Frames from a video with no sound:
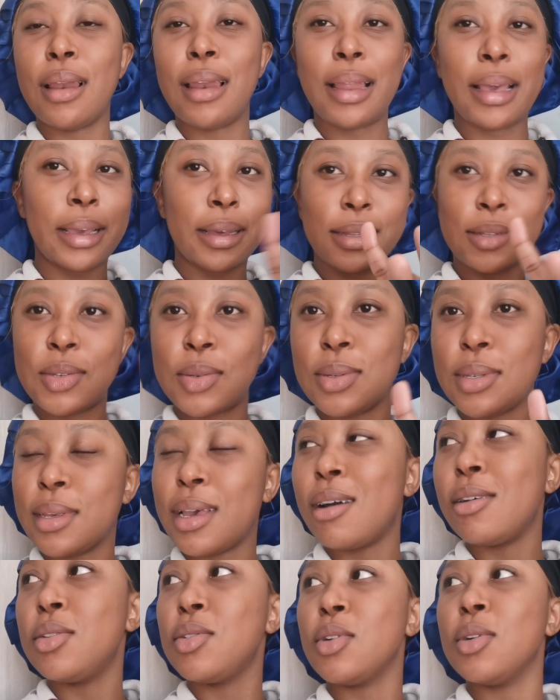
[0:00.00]
Like to
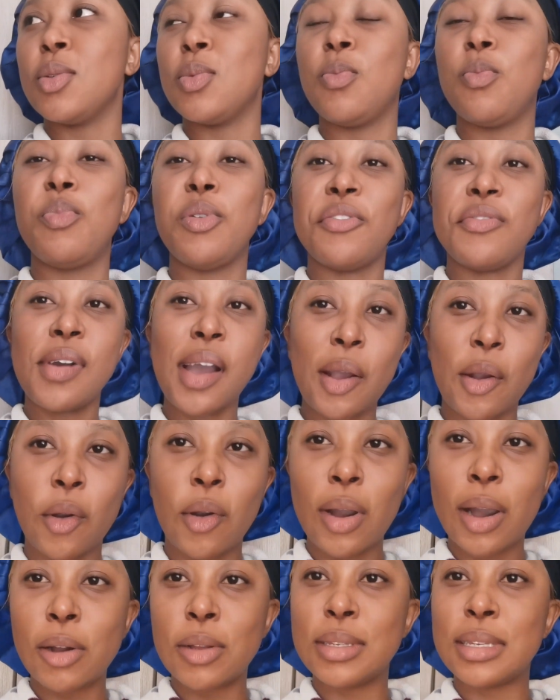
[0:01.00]
scout, because before I
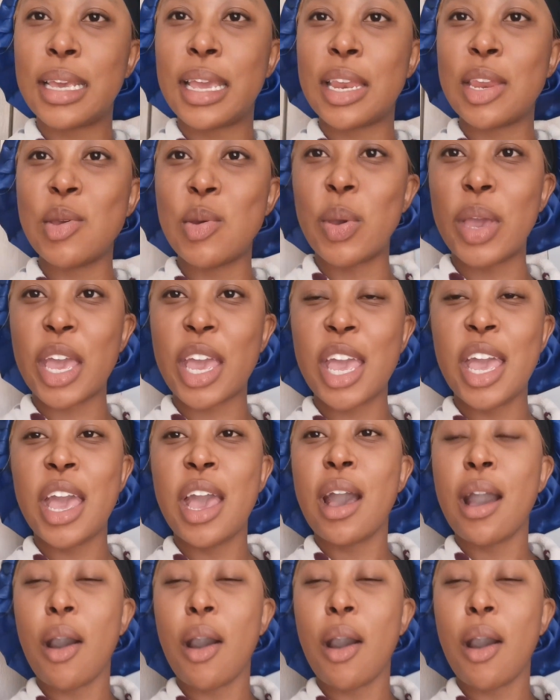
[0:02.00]
go out anyway,